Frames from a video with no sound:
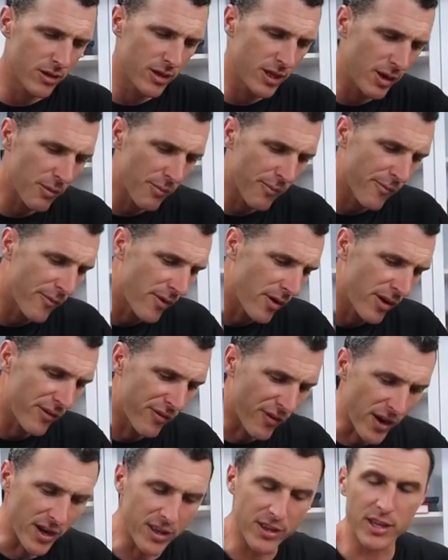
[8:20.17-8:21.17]

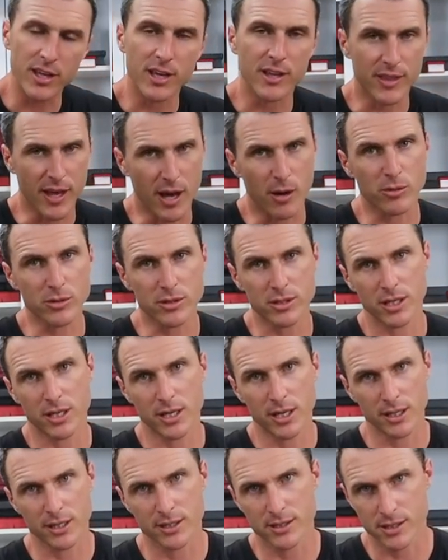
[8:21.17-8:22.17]
If anything, that was the
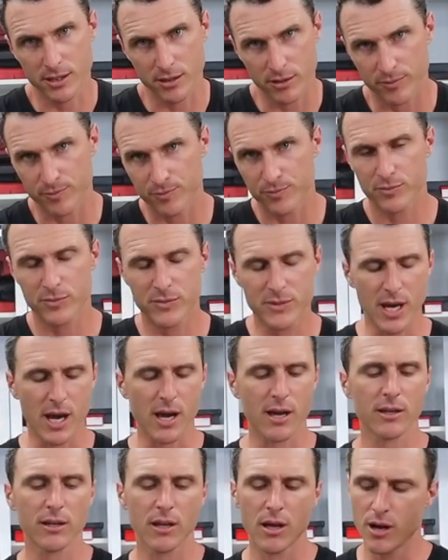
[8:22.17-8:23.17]
Achilles heel.
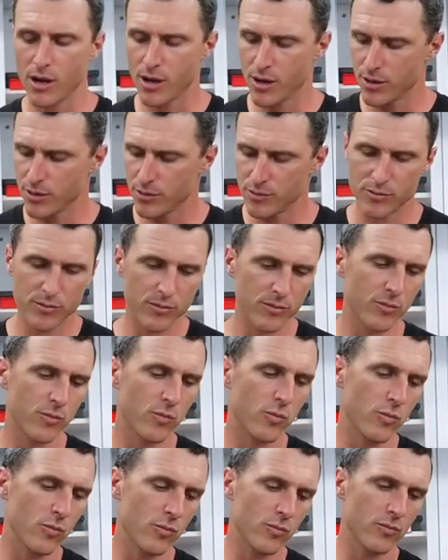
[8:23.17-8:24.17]
Down low,
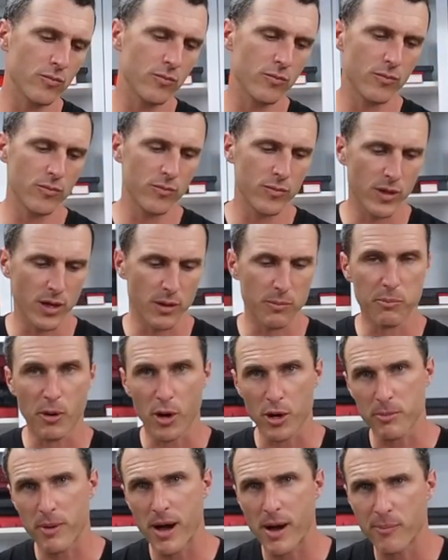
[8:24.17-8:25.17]
the
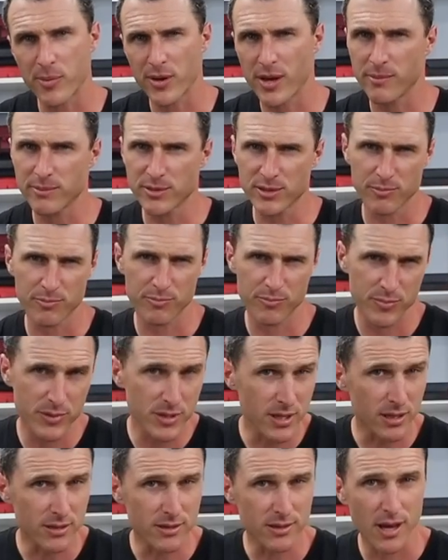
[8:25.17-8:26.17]
bottom RPMs are
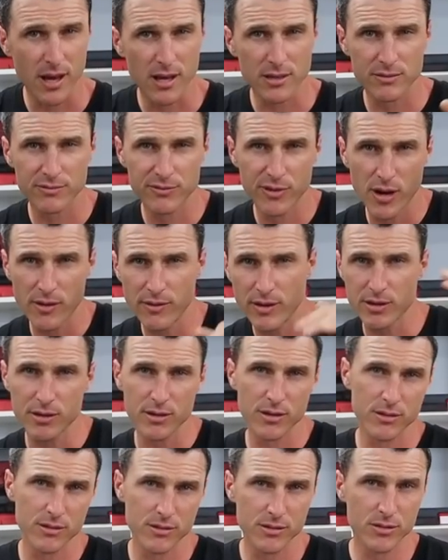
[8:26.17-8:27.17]

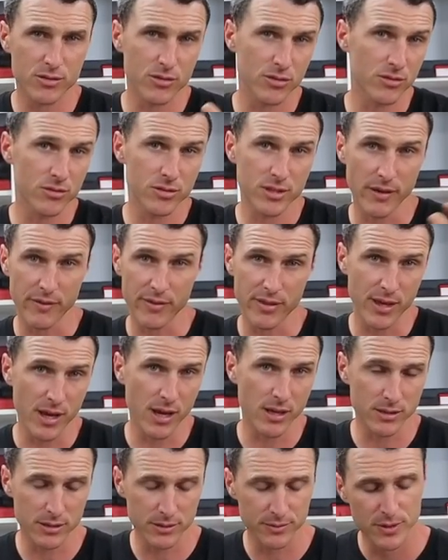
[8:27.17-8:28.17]
6,500 to
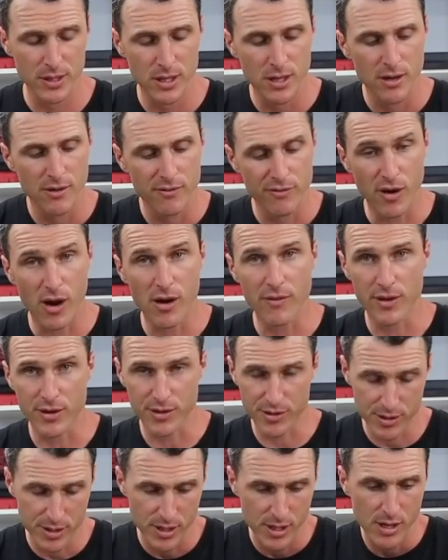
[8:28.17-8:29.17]

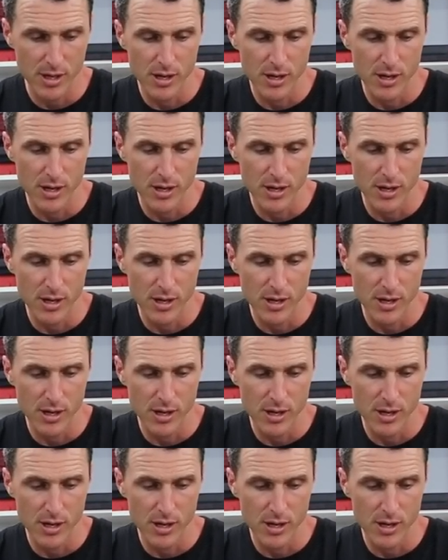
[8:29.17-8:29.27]
7,500.